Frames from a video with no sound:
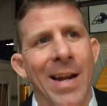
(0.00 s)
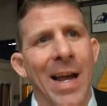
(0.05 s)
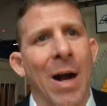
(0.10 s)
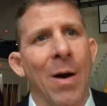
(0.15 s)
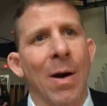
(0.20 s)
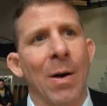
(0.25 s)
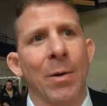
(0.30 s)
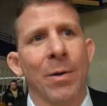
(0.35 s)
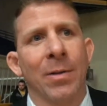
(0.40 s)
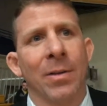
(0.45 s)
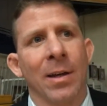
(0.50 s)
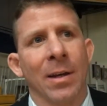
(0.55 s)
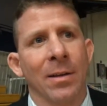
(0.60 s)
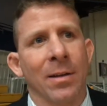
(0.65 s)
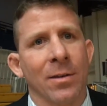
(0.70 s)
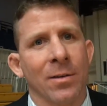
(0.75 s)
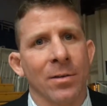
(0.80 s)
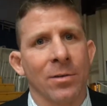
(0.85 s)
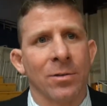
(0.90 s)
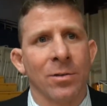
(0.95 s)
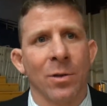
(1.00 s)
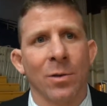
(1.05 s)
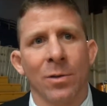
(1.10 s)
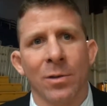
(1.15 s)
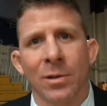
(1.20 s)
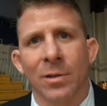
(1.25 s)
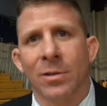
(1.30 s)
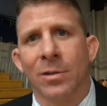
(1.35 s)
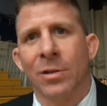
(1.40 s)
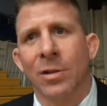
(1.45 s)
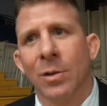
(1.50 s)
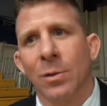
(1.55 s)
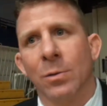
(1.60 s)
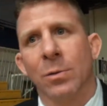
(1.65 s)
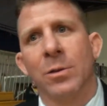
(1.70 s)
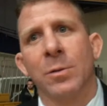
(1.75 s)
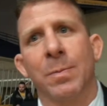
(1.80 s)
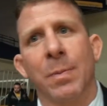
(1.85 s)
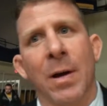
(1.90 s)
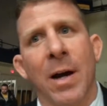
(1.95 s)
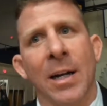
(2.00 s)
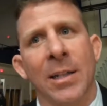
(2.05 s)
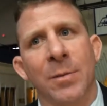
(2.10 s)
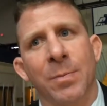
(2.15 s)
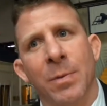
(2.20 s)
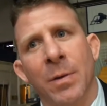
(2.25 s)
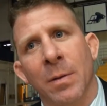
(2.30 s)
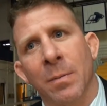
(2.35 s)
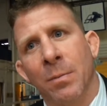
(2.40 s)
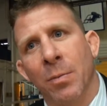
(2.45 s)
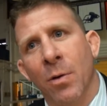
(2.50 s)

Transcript: now, I would think that there's only two spots being